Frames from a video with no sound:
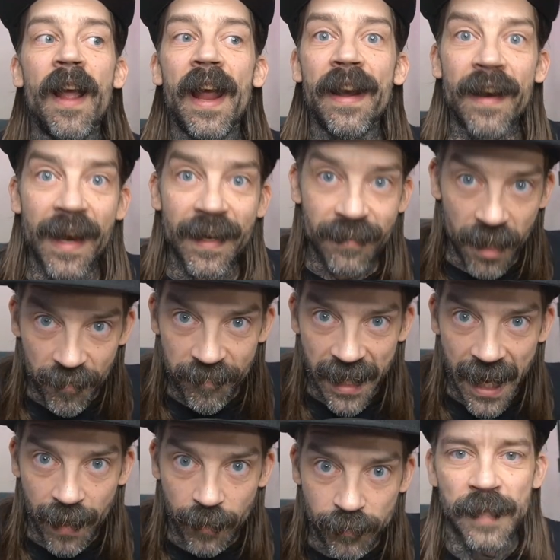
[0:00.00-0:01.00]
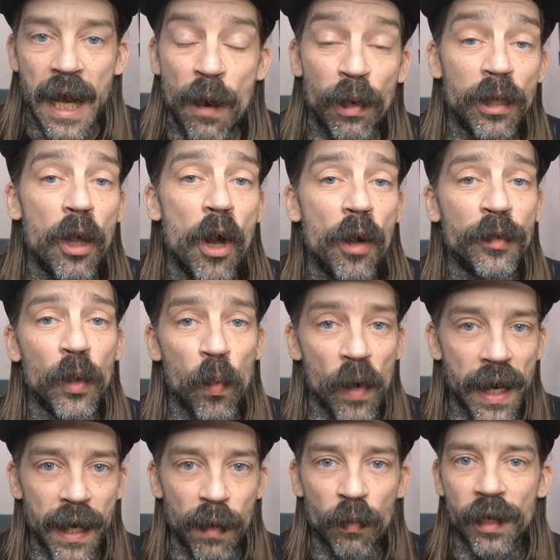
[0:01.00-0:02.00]
And I love that. Now, along the
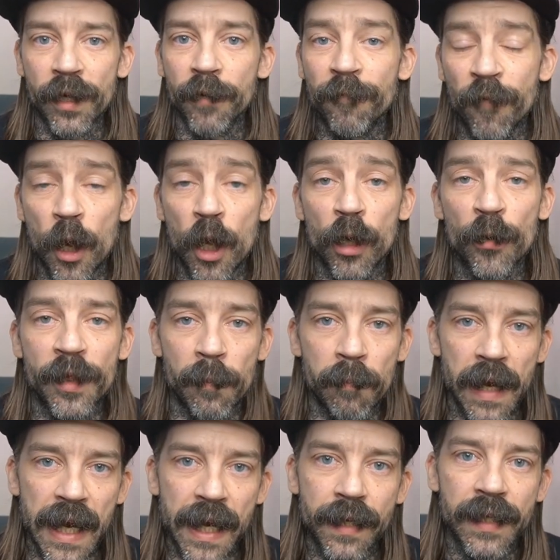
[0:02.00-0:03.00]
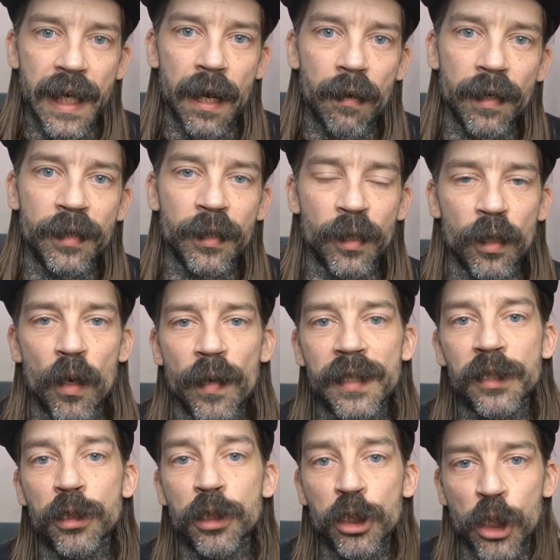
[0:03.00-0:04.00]
way, we're going to follow the main character known
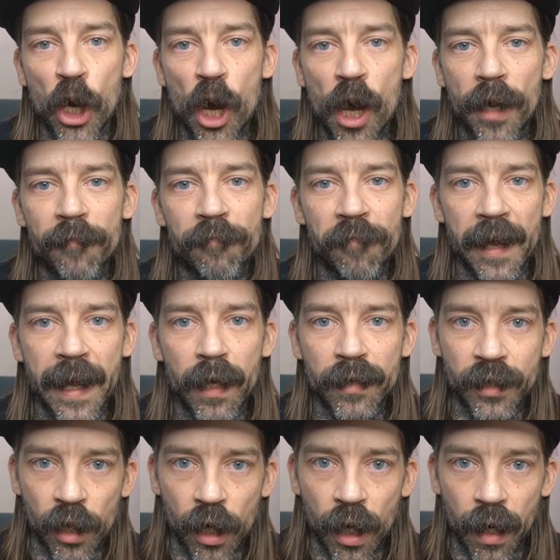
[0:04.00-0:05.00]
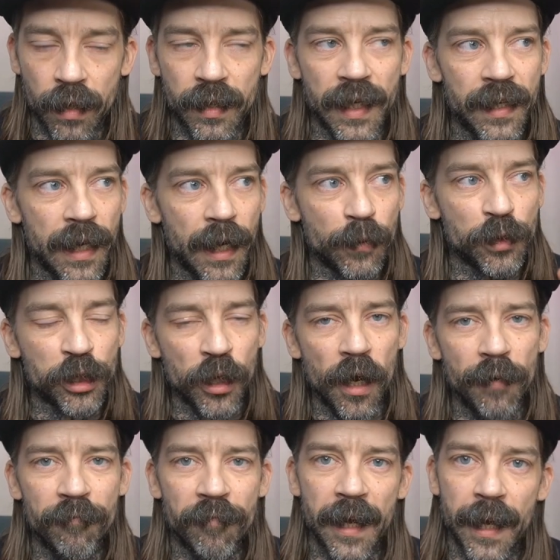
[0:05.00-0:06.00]
as John Vanguard. And now,
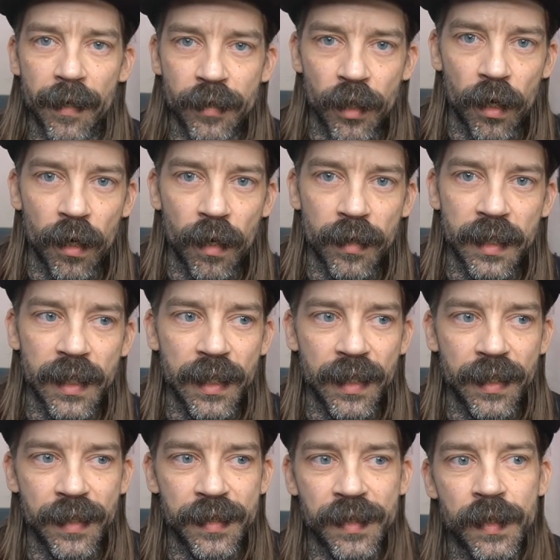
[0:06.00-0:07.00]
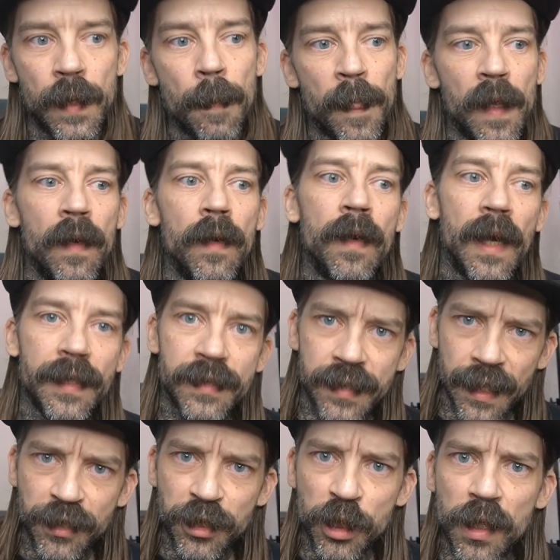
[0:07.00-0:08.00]
John Vanguard is
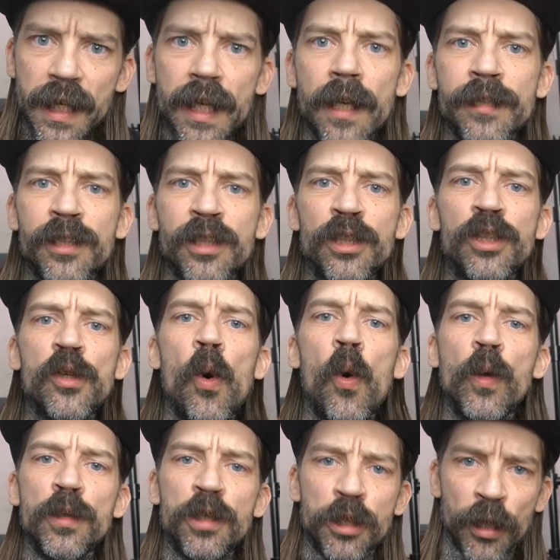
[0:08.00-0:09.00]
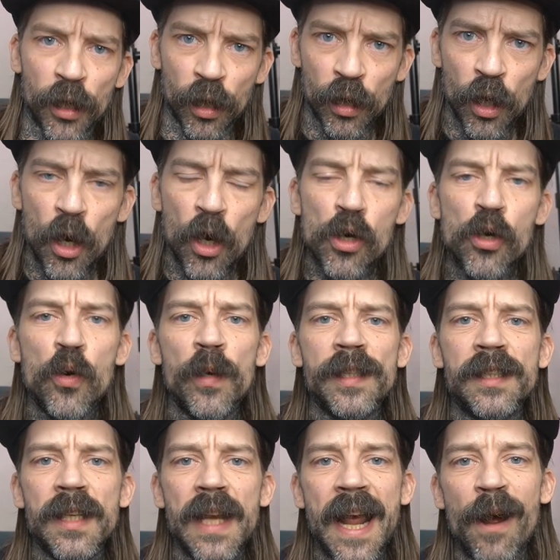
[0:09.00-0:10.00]
essentially a soldier who
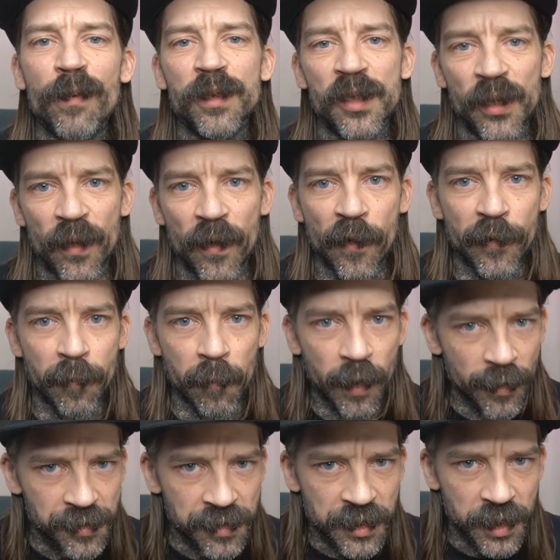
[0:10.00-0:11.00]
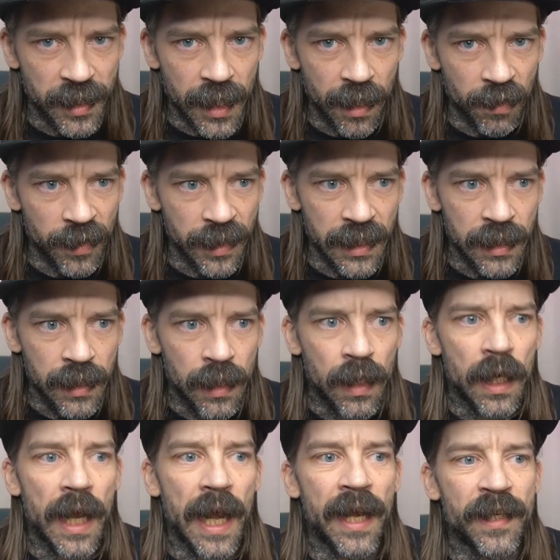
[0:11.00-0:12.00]
is now turned mercenary
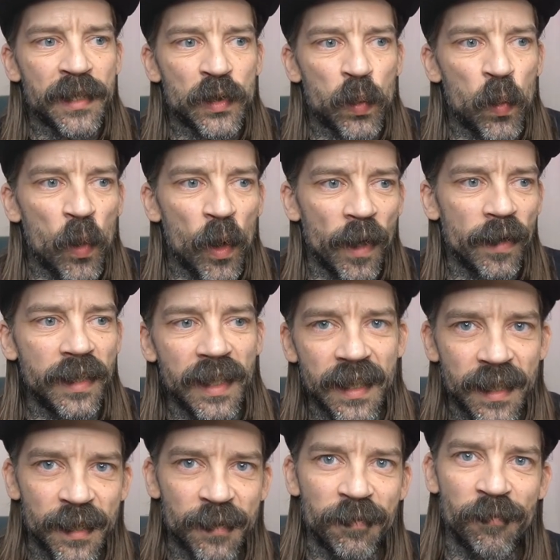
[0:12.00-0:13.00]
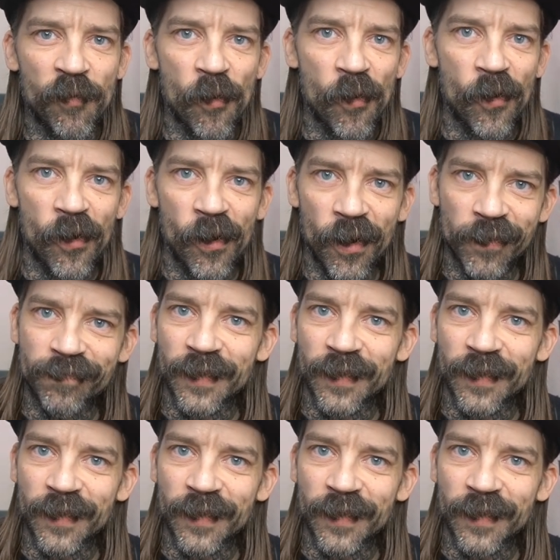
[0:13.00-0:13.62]
and is working for,